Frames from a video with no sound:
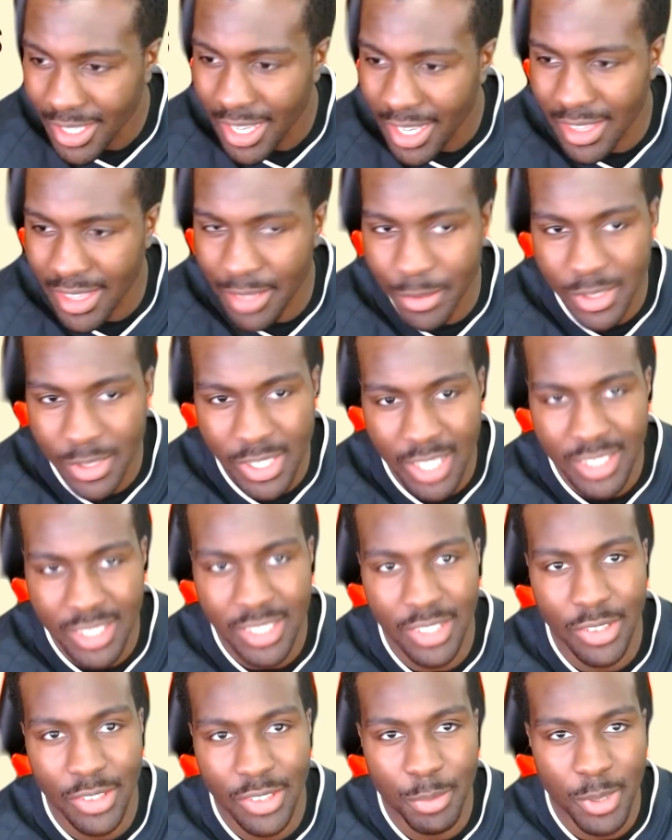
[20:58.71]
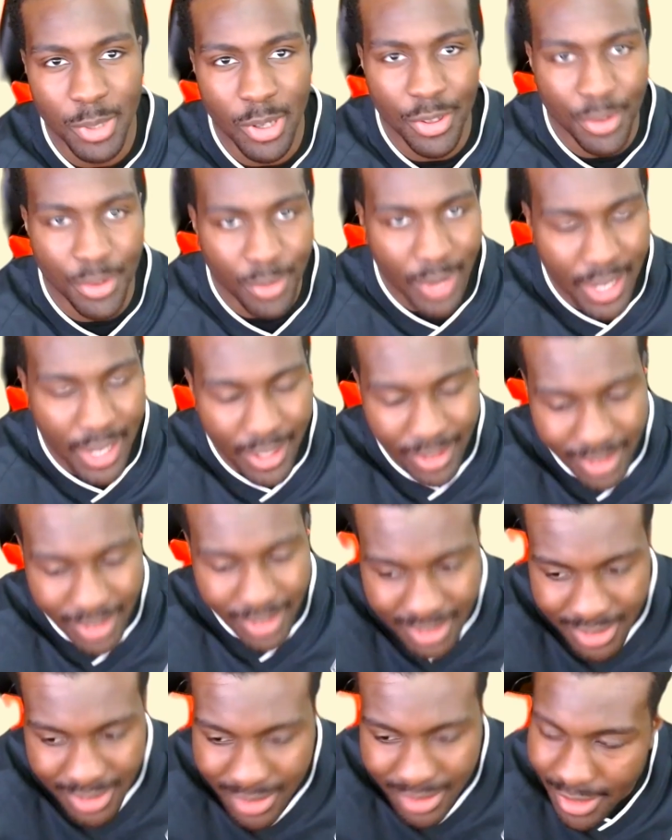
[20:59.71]
I think we touched a little bit on the
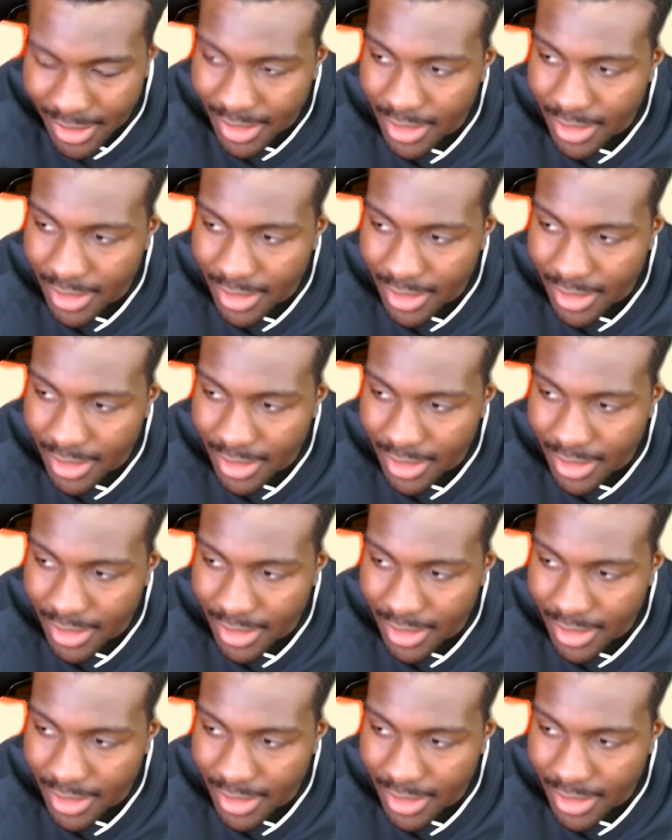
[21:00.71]
Raiders.